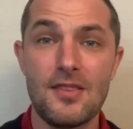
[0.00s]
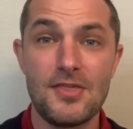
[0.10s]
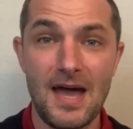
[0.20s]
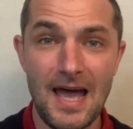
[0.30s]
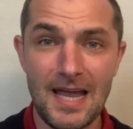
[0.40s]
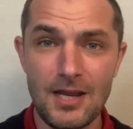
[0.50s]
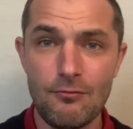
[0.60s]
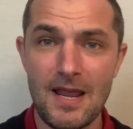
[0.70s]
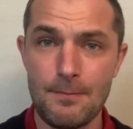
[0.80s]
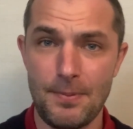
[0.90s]
The higher
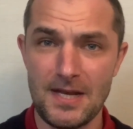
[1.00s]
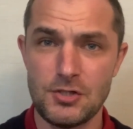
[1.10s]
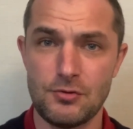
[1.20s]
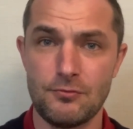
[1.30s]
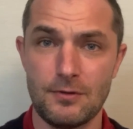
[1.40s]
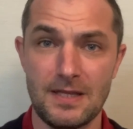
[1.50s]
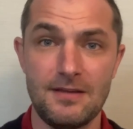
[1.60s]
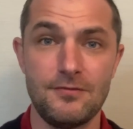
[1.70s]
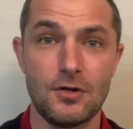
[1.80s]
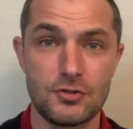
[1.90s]
rate pension
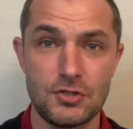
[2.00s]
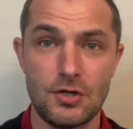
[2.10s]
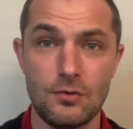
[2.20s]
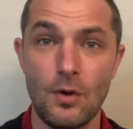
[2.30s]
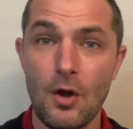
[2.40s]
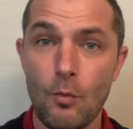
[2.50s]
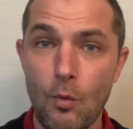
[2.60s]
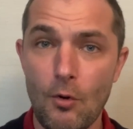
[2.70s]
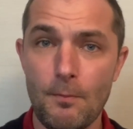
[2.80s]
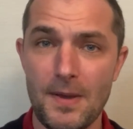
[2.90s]
relief you're due
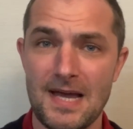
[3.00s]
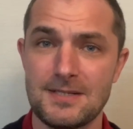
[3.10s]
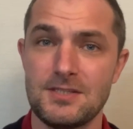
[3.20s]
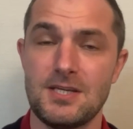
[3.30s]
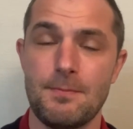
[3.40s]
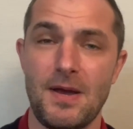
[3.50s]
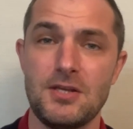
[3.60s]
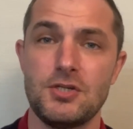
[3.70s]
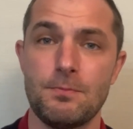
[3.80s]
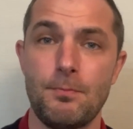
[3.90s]
won't be added to your
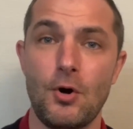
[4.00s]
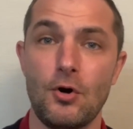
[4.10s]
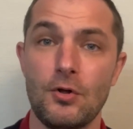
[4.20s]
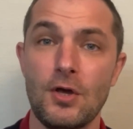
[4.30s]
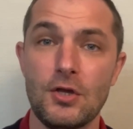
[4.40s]
pension pot.